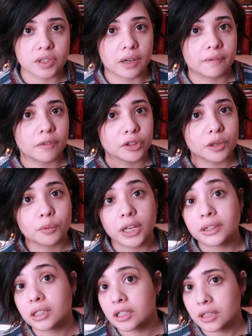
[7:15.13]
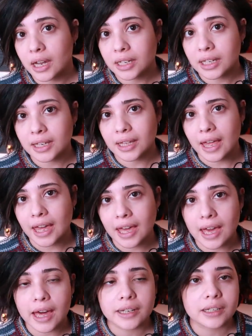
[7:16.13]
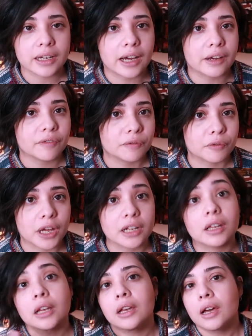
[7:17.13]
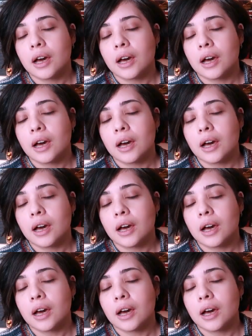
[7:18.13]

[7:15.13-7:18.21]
I've only read The Shining, and I've read